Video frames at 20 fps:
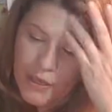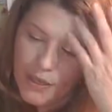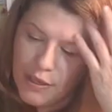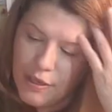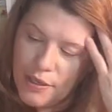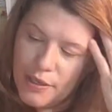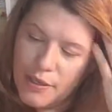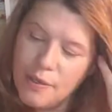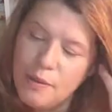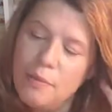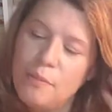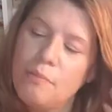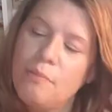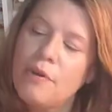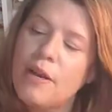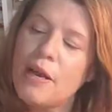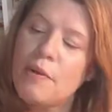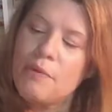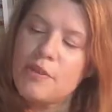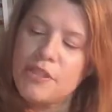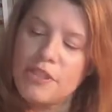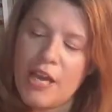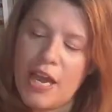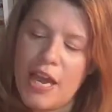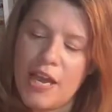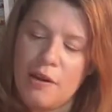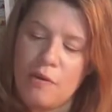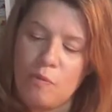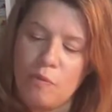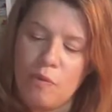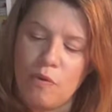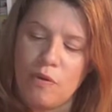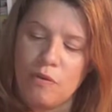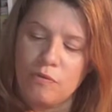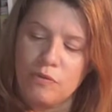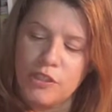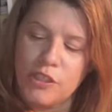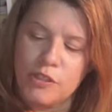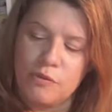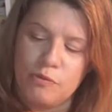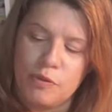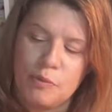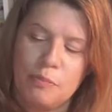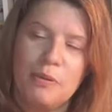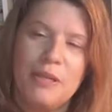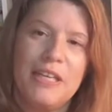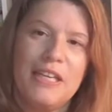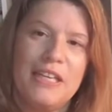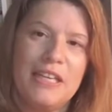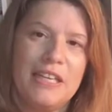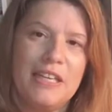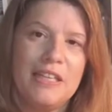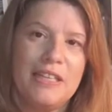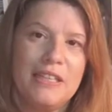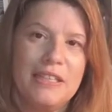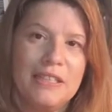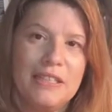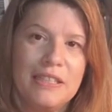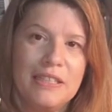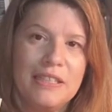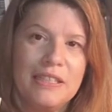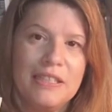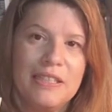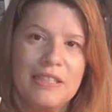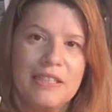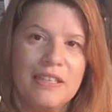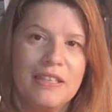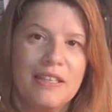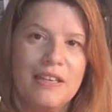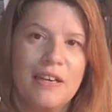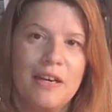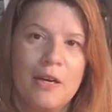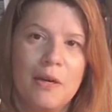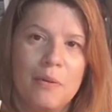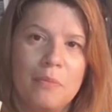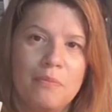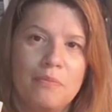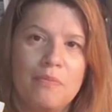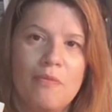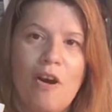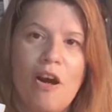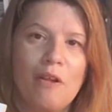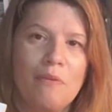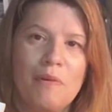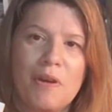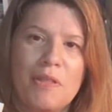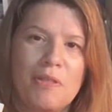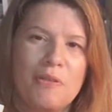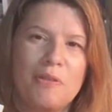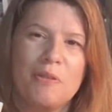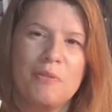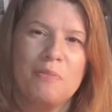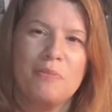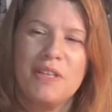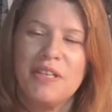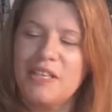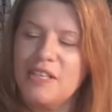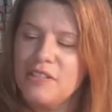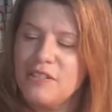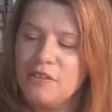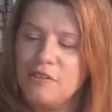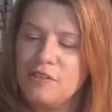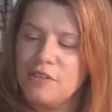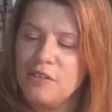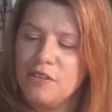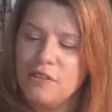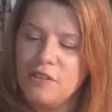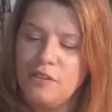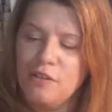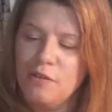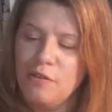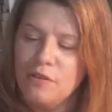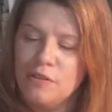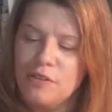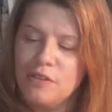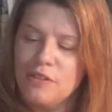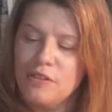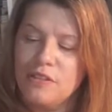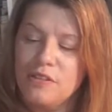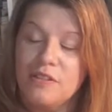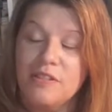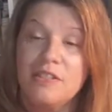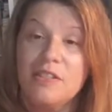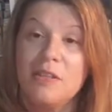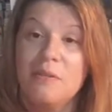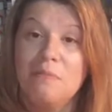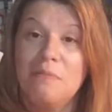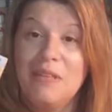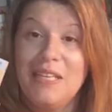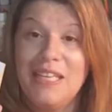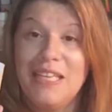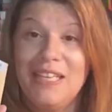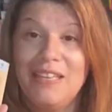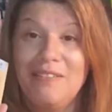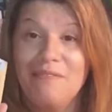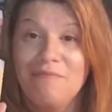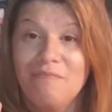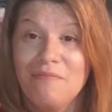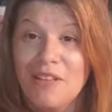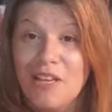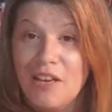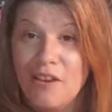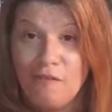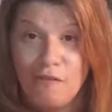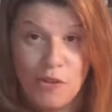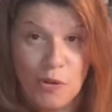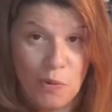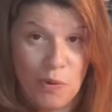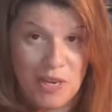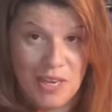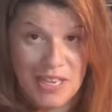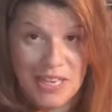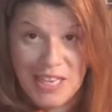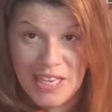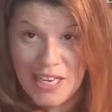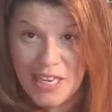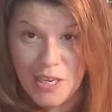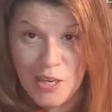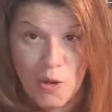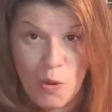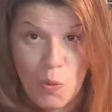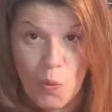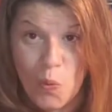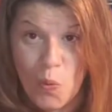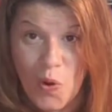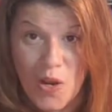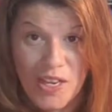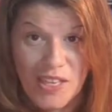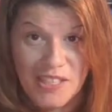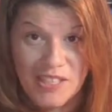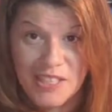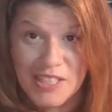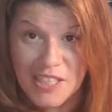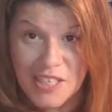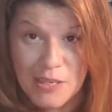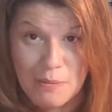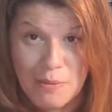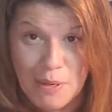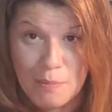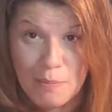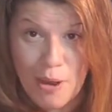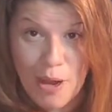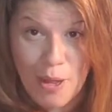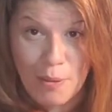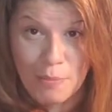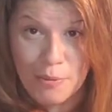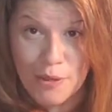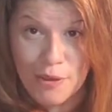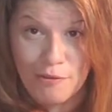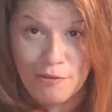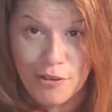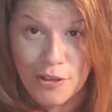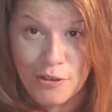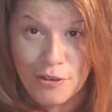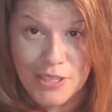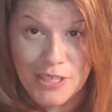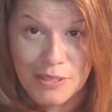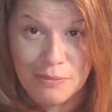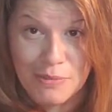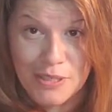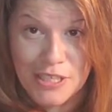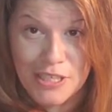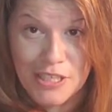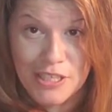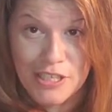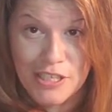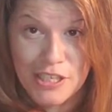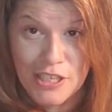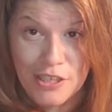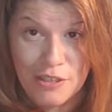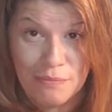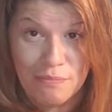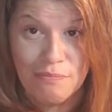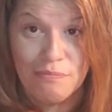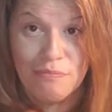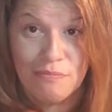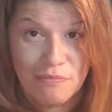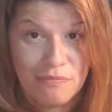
But I wish I had just repeated all the way through, because those to me, if you want a hint of what's going to be popular for Christmas this year,